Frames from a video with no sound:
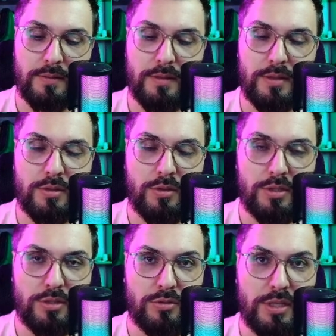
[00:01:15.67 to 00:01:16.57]
so you
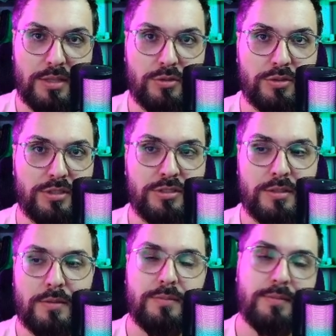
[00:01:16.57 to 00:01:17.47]
can create your
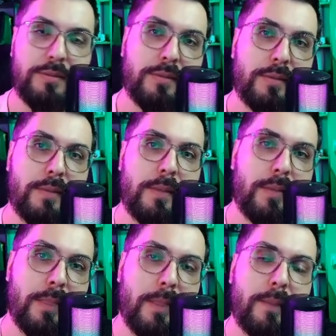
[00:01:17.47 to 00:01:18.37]
system
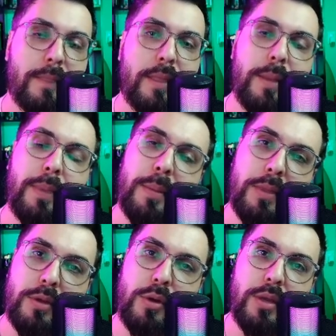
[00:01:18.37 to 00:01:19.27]
and be able
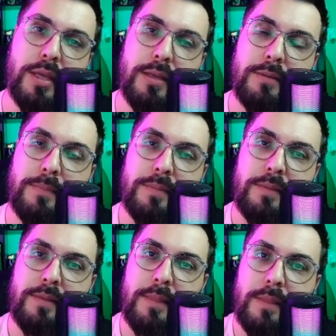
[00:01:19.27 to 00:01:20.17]
to log in.
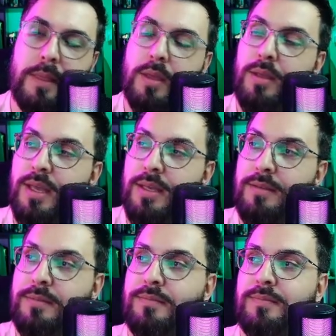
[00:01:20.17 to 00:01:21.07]
Okay?
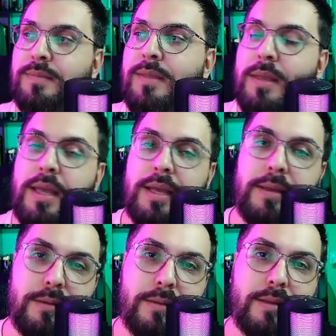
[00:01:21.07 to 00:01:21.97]
Then,
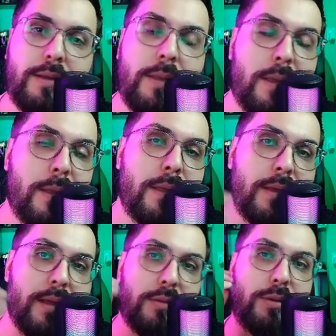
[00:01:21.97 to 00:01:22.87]

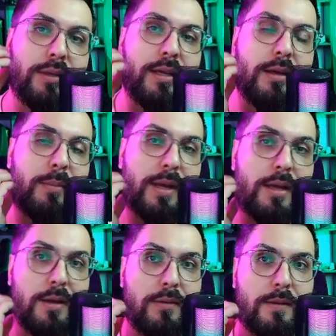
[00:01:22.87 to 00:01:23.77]
if you think it's
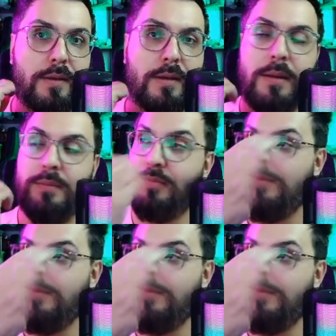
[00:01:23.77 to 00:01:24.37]
better for